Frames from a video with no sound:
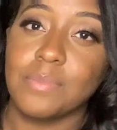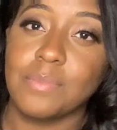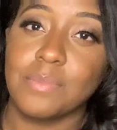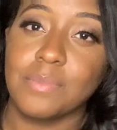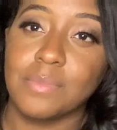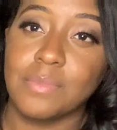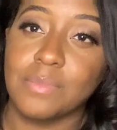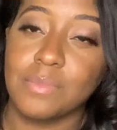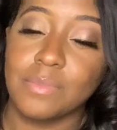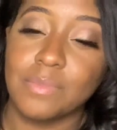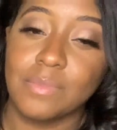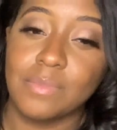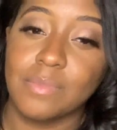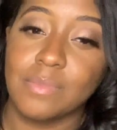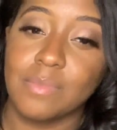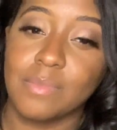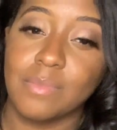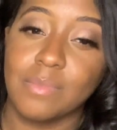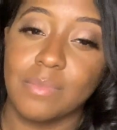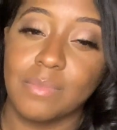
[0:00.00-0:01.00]

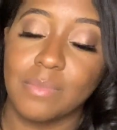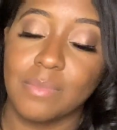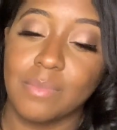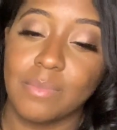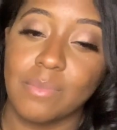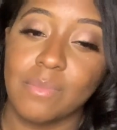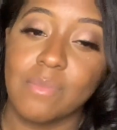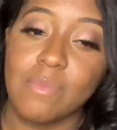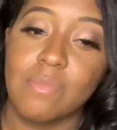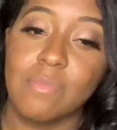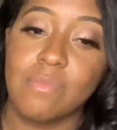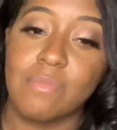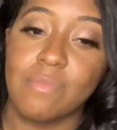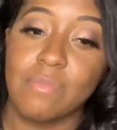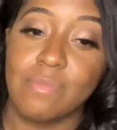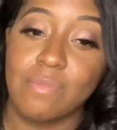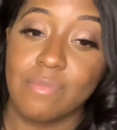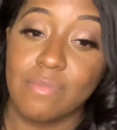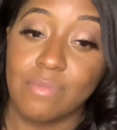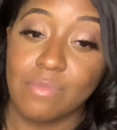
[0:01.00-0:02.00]

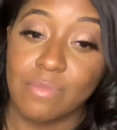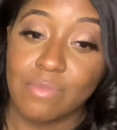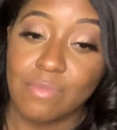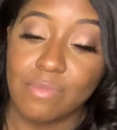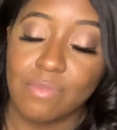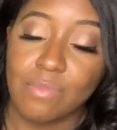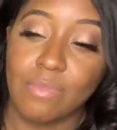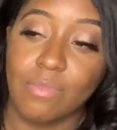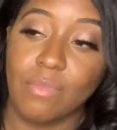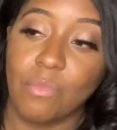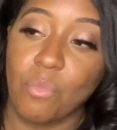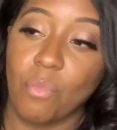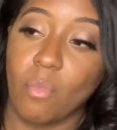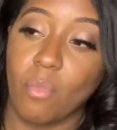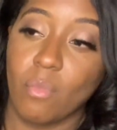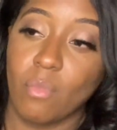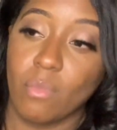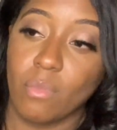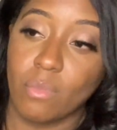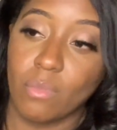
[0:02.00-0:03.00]

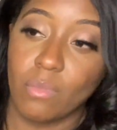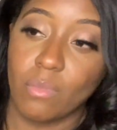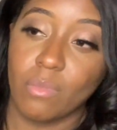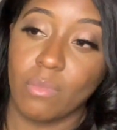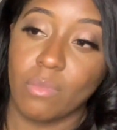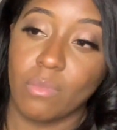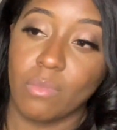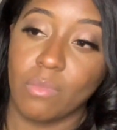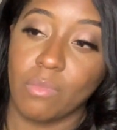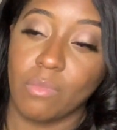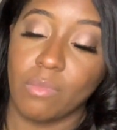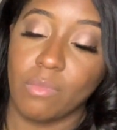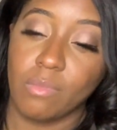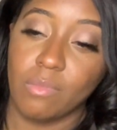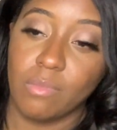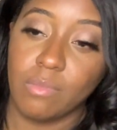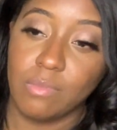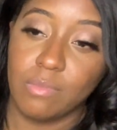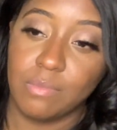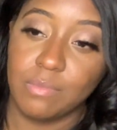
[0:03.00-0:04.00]

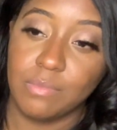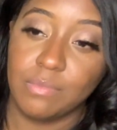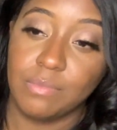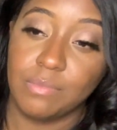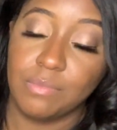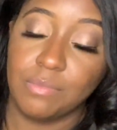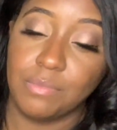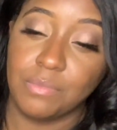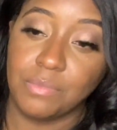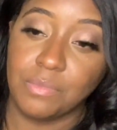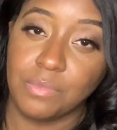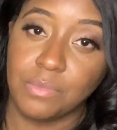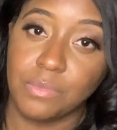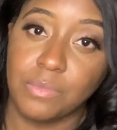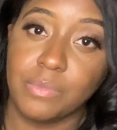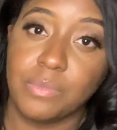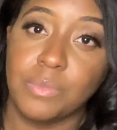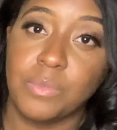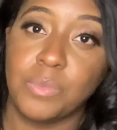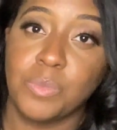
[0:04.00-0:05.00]

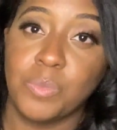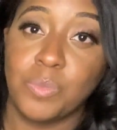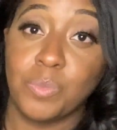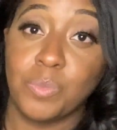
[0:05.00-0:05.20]
This person isn't speaking.